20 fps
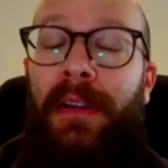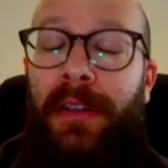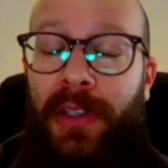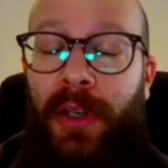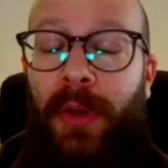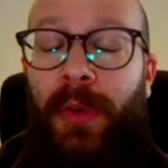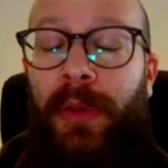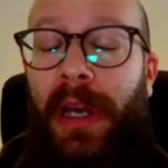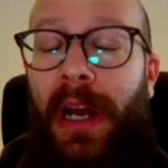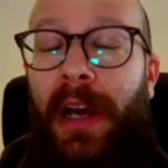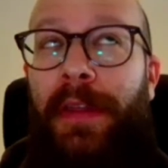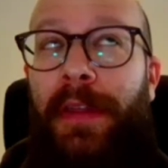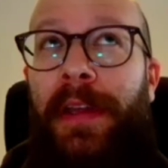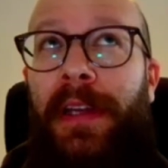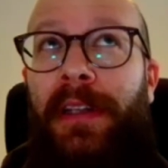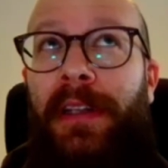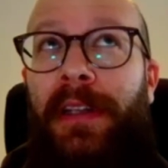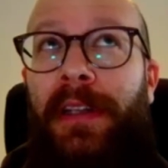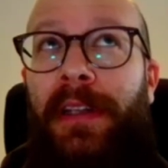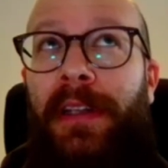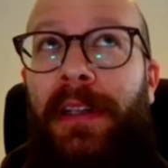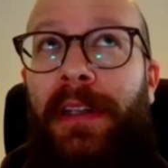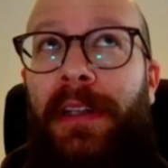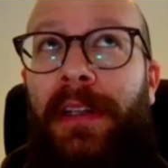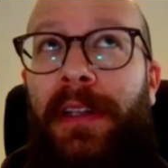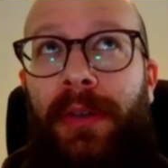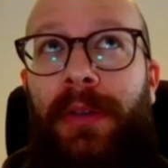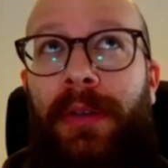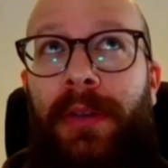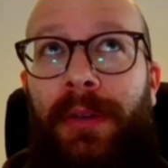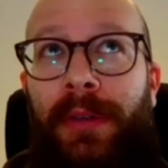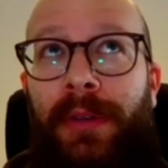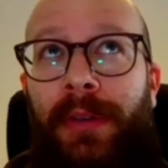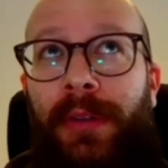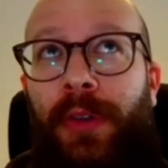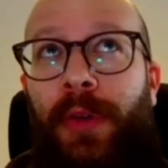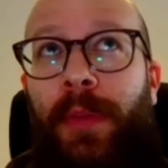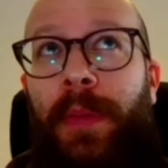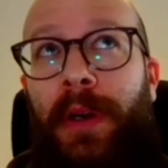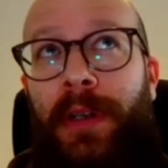So I think there are two
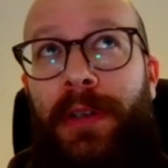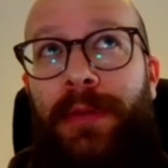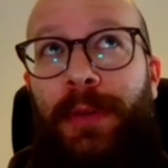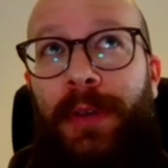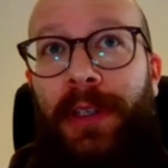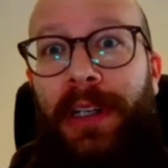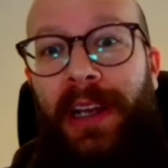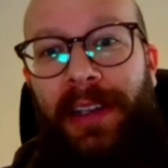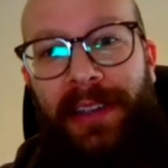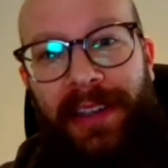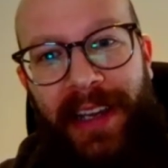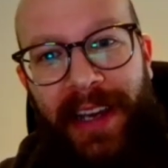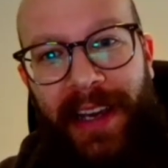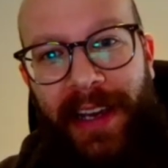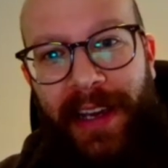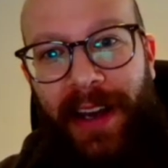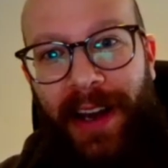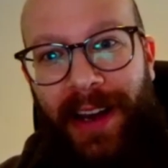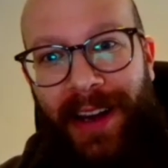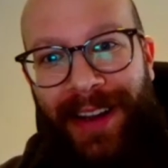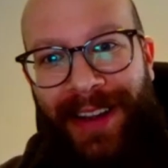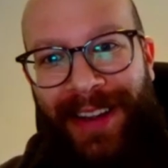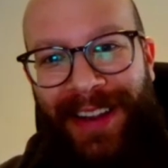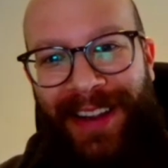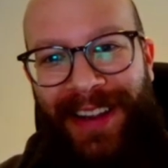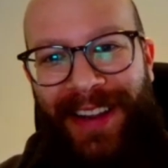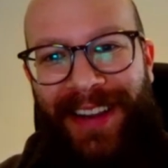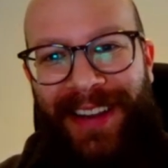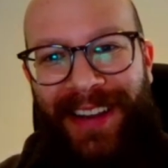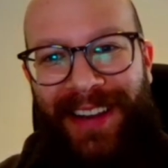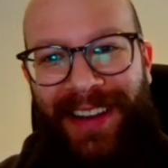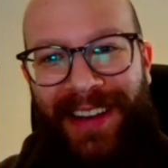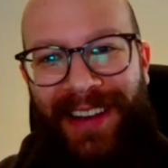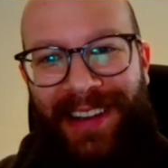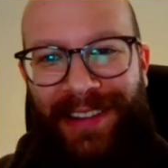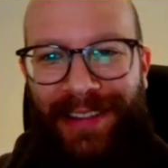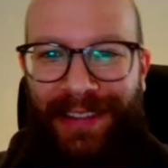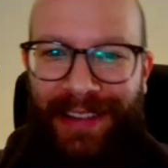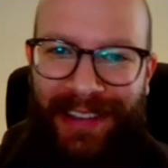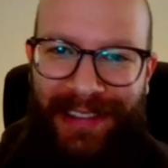parts for it, like the AI
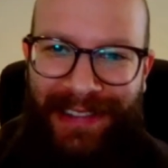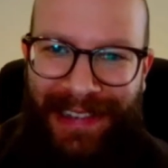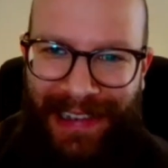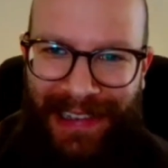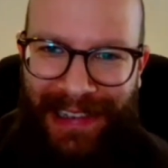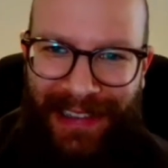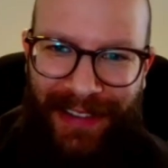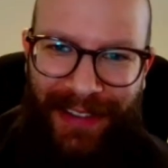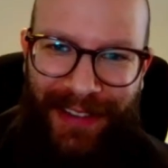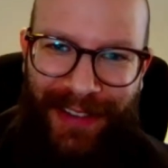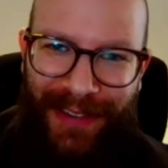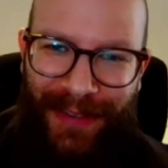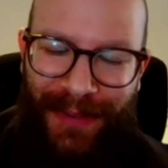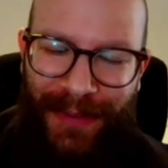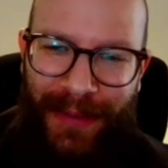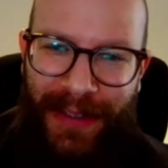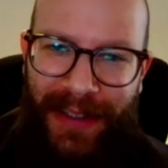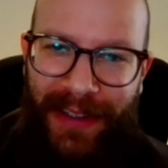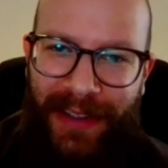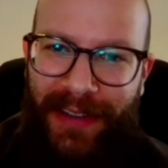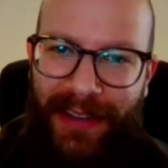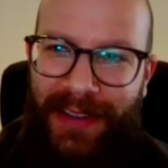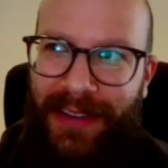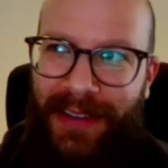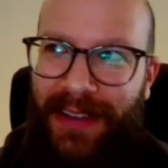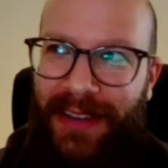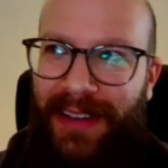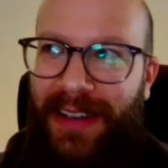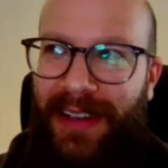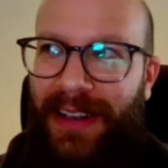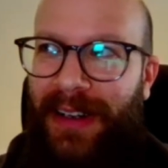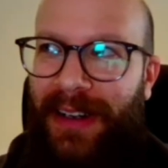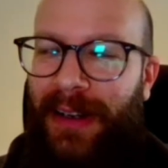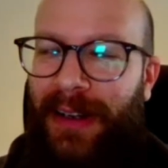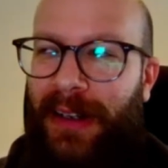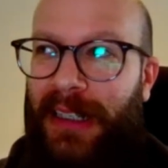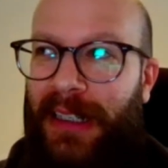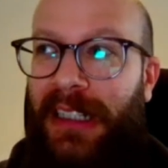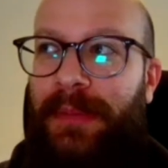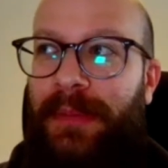and the talent, right?
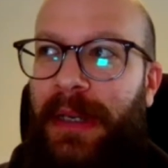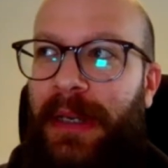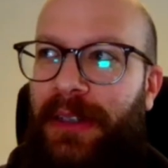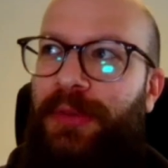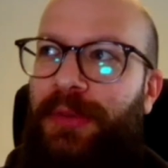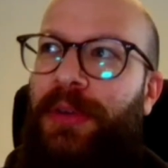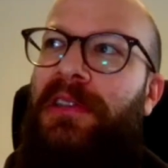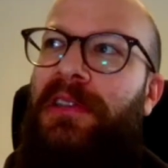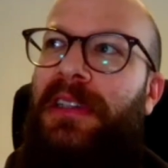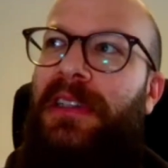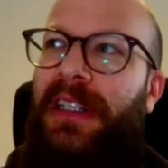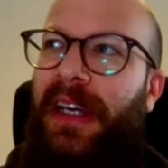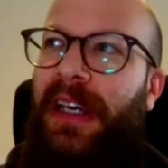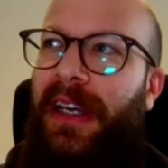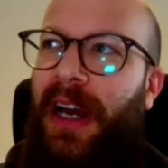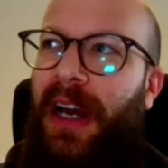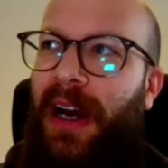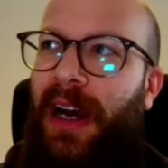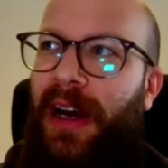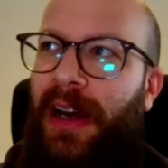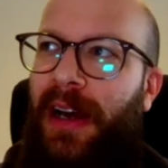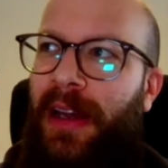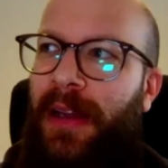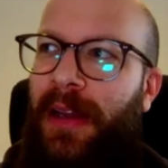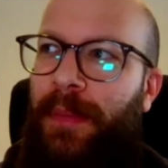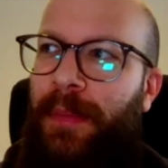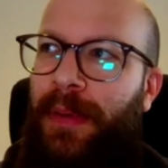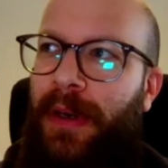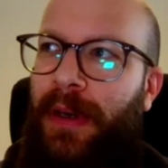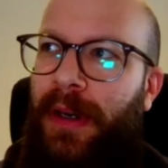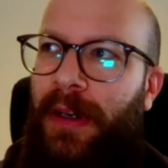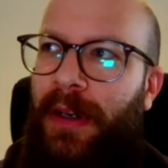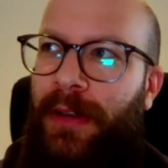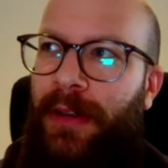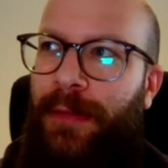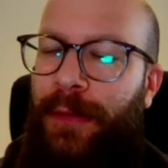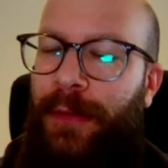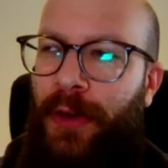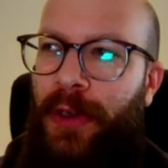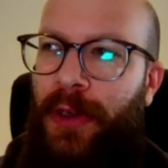Let me address the AI part
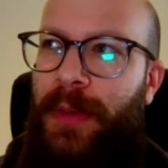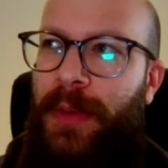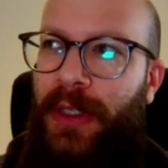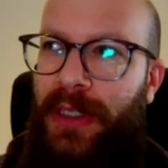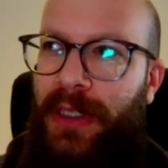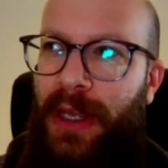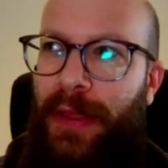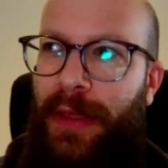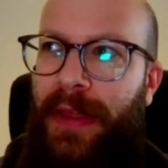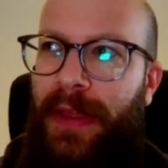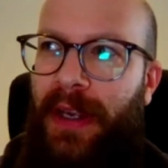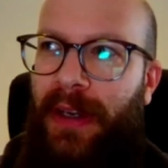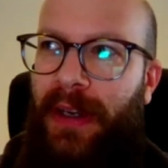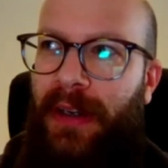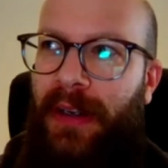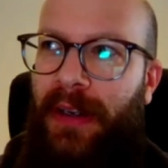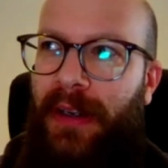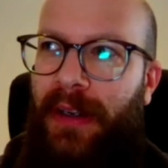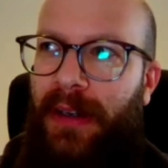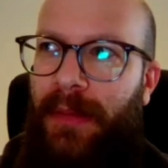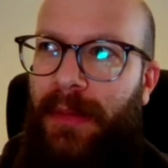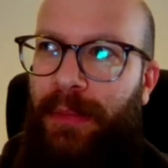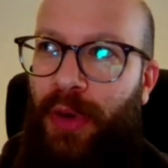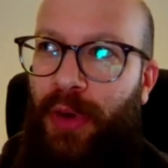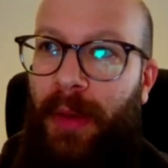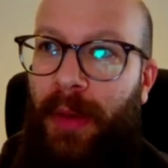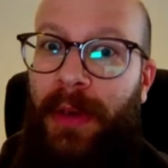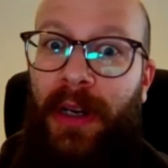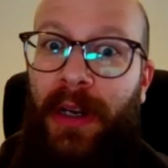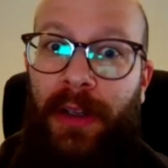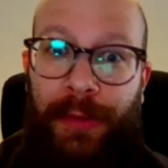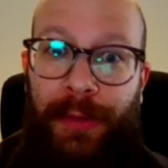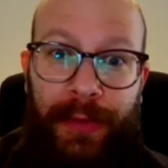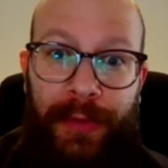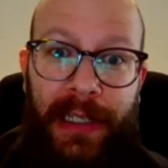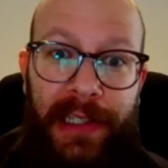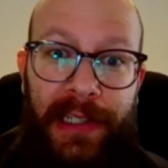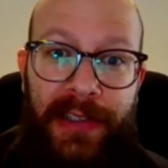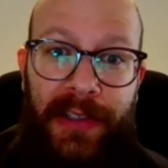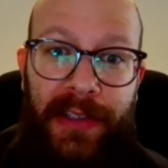first because I think probably a lot of the
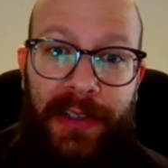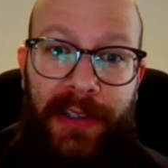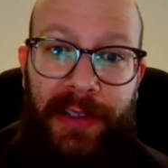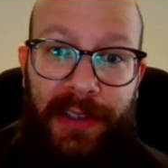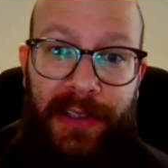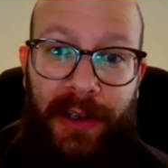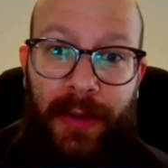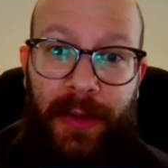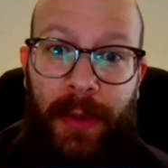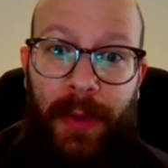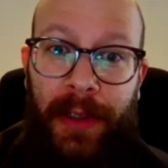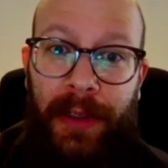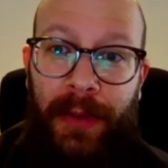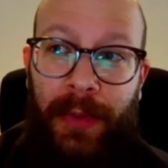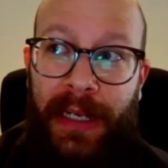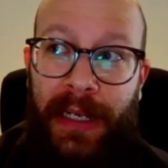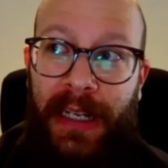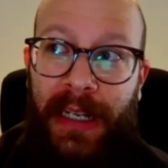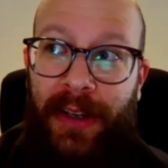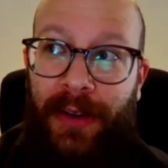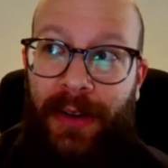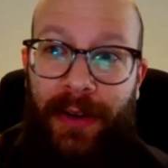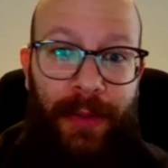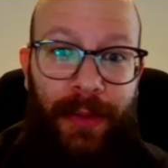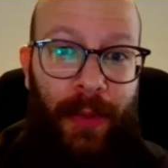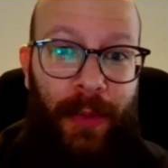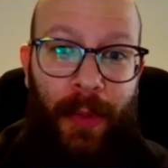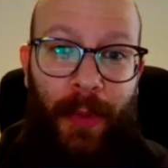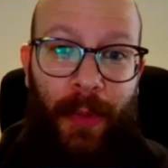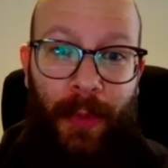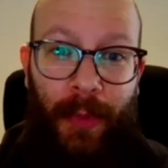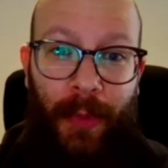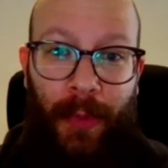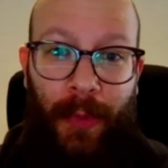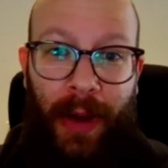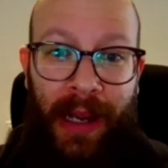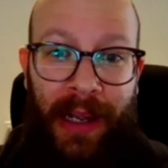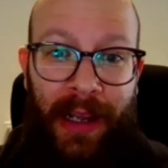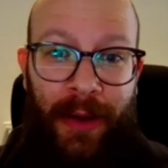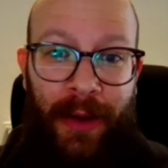listeners are wondering
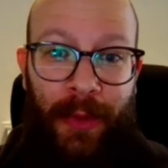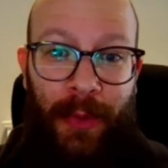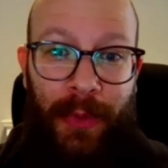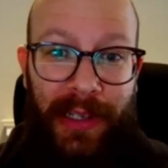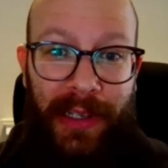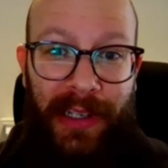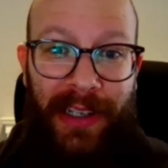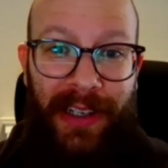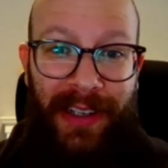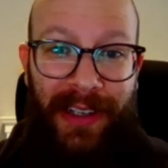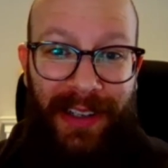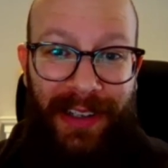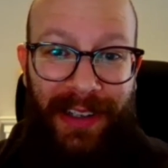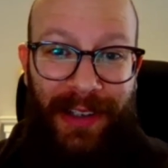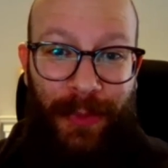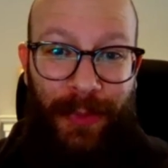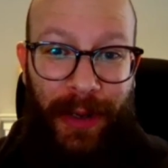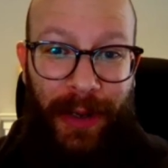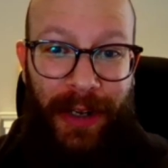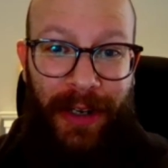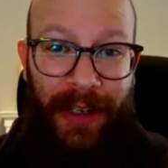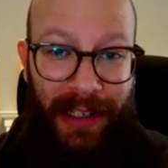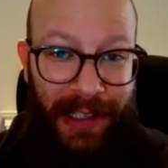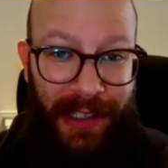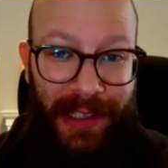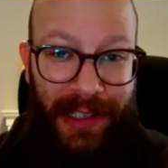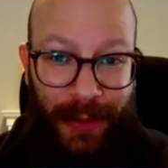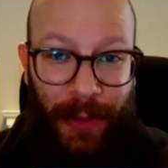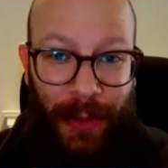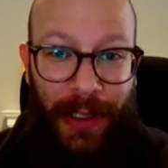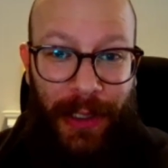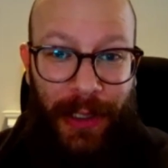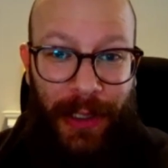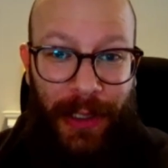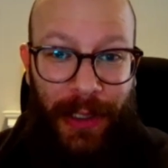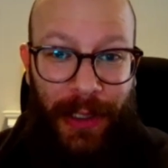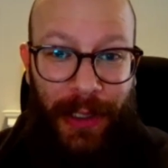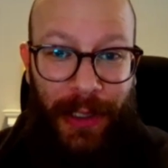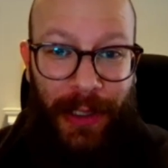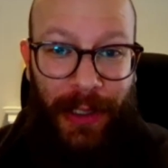why it's
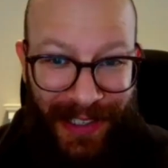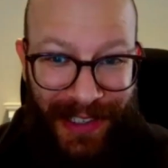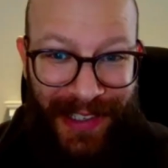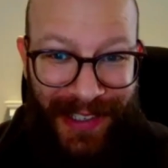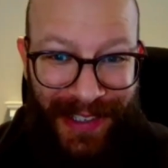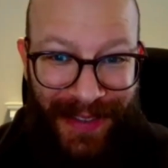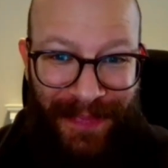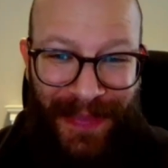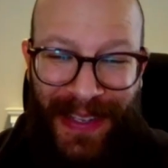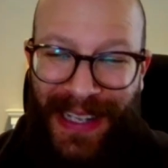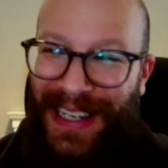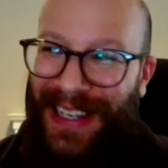2026